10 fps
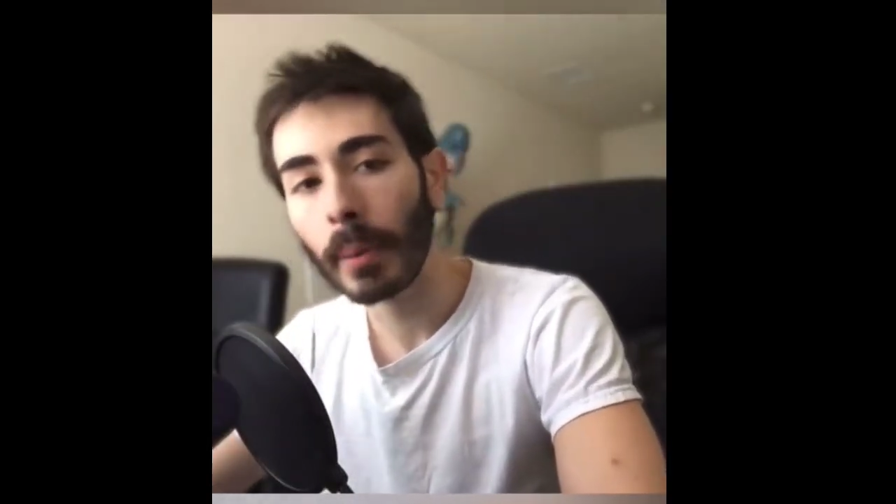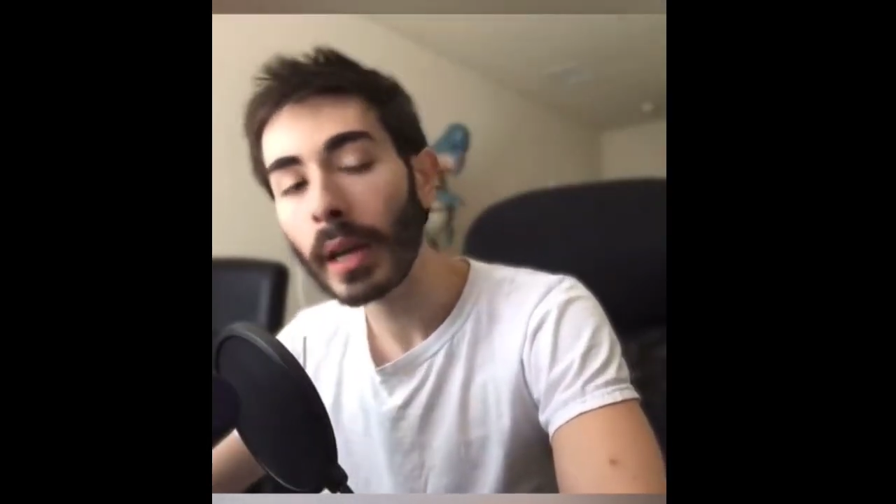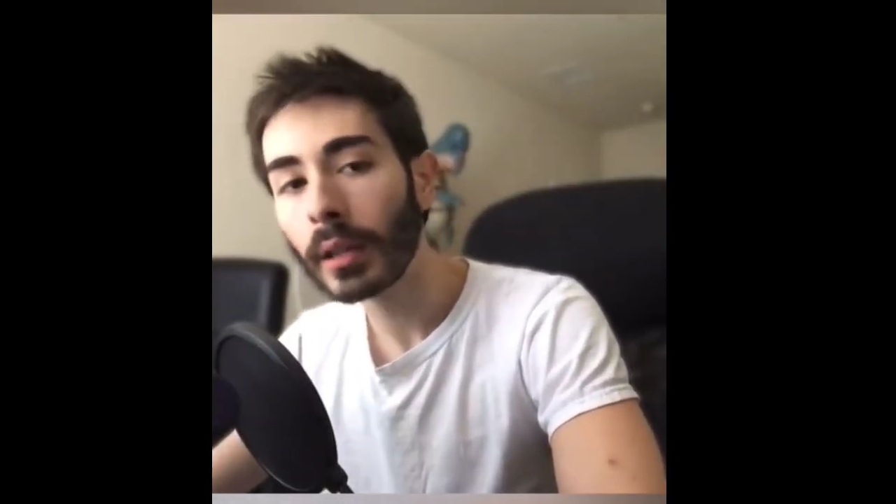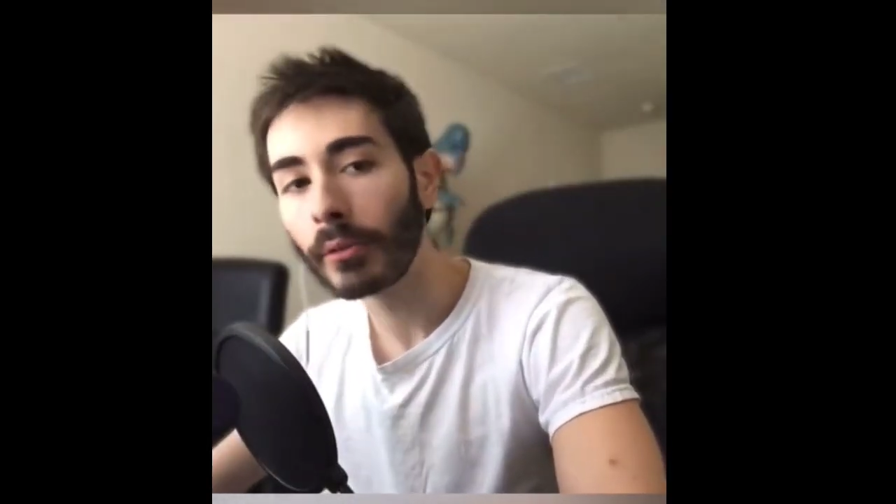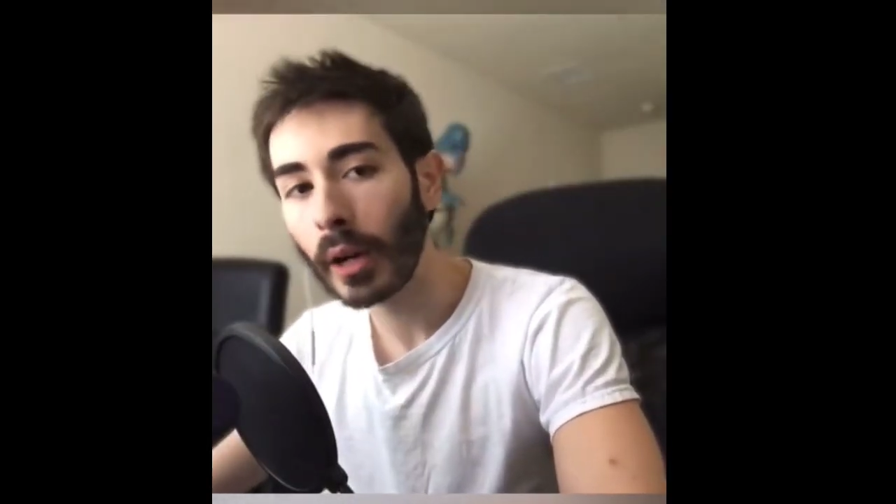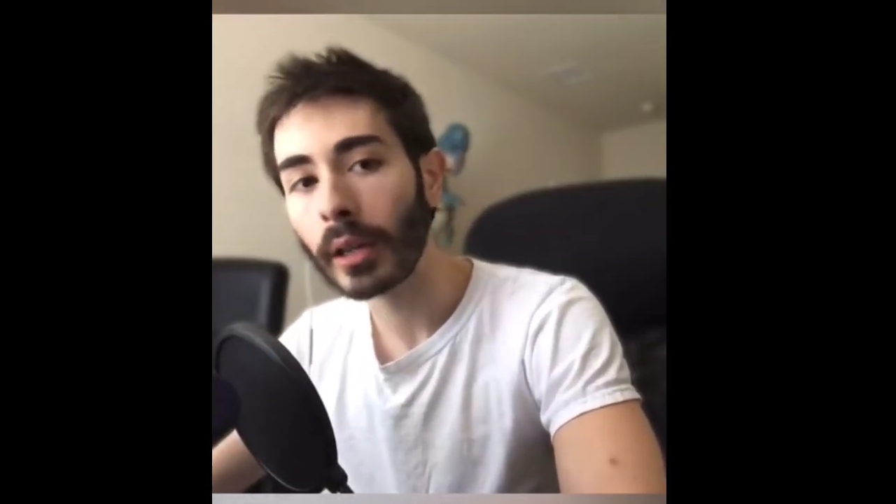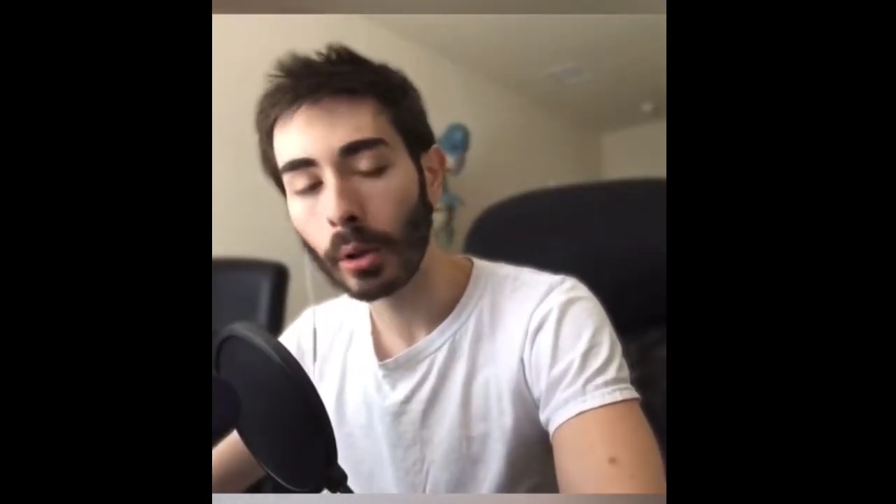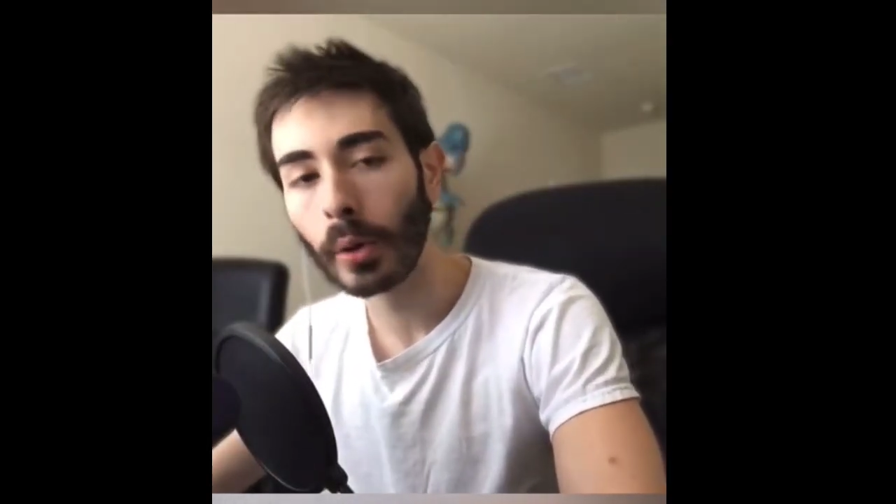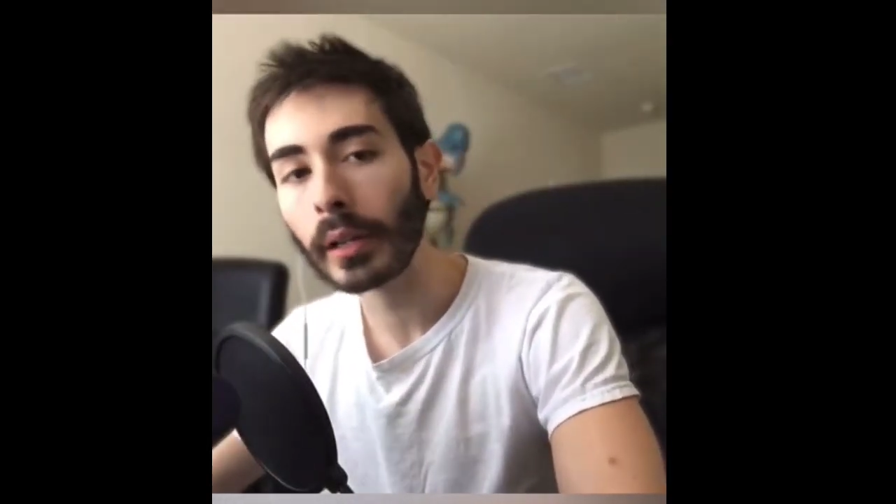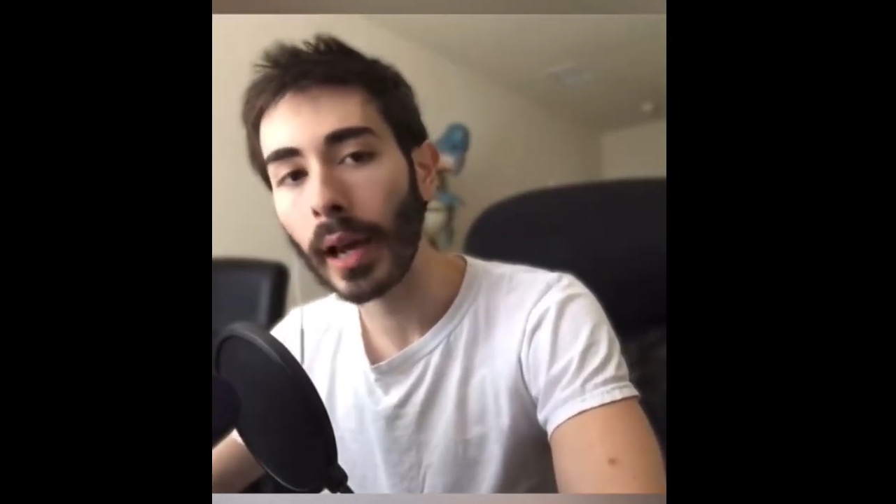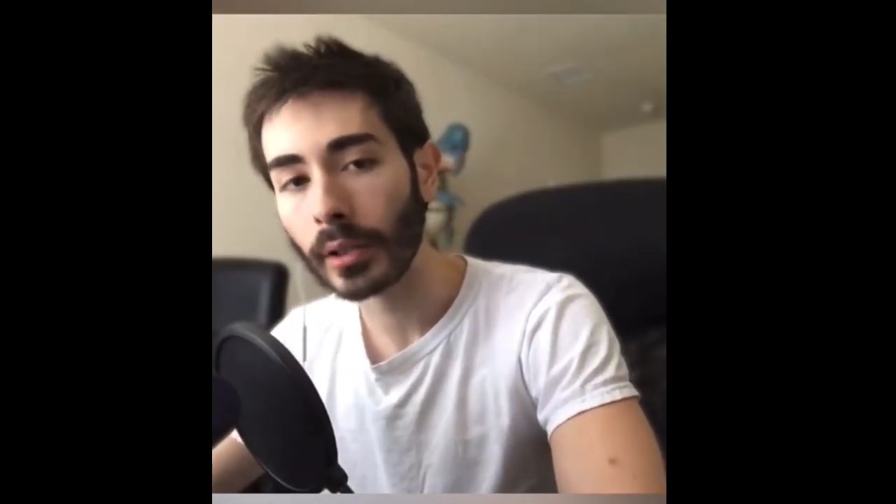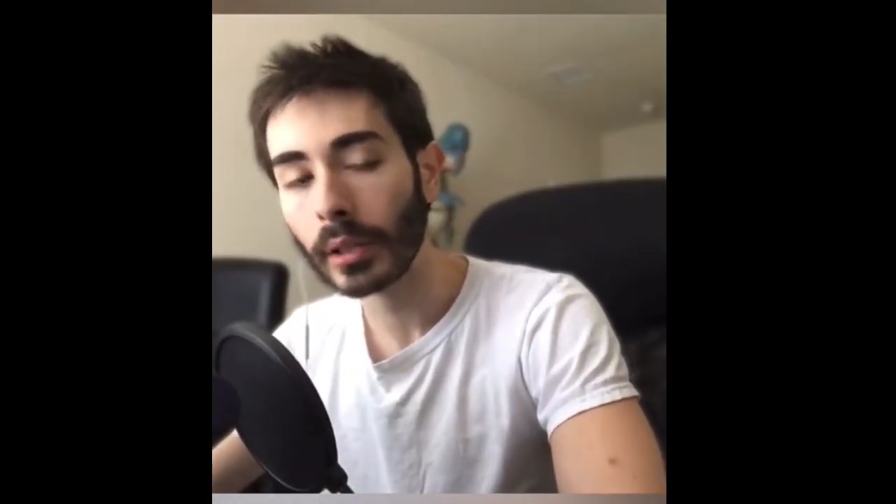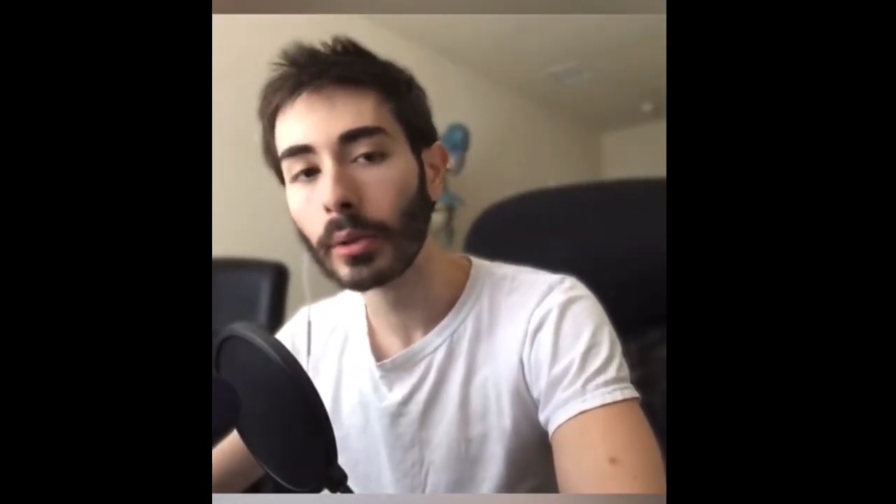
that I'm making fucking chlorine gas,